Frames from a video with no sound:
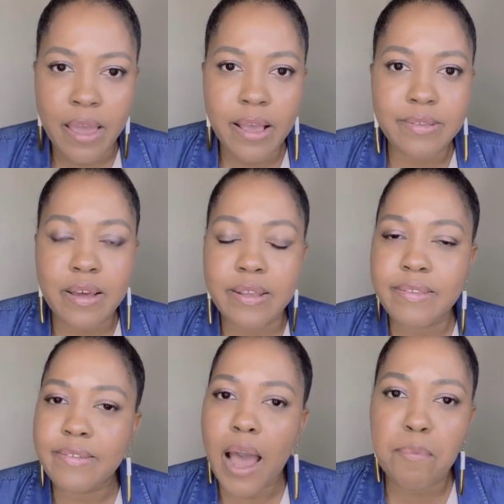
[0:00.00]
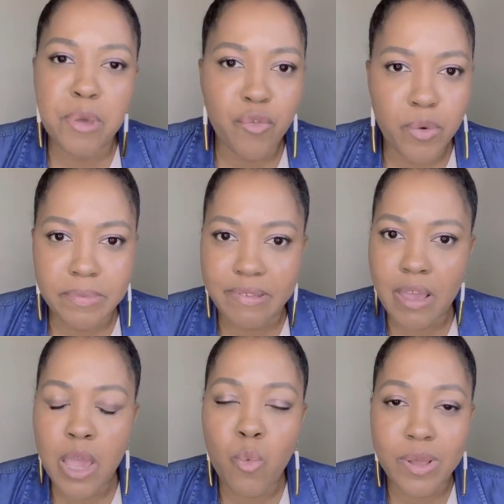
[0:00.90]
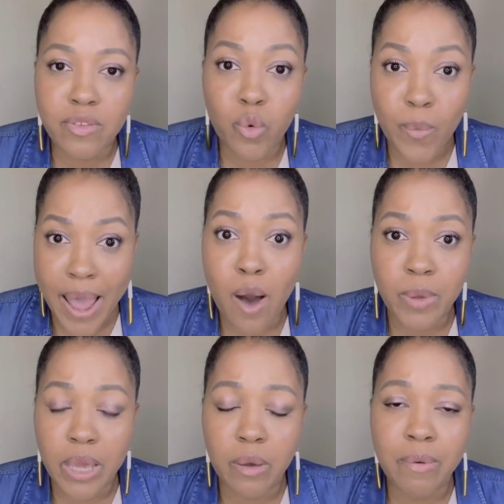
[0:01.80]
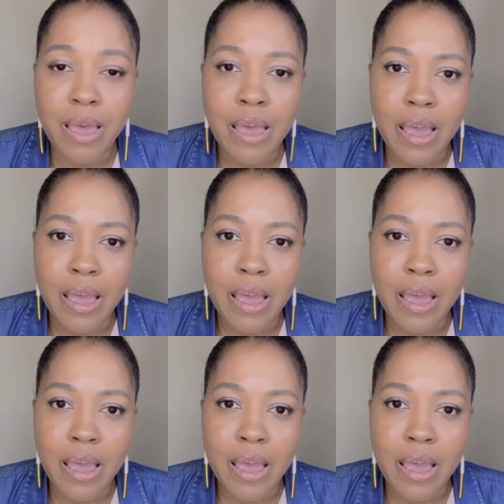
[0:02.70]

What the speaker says: It's going to stop you from seeing what's around you,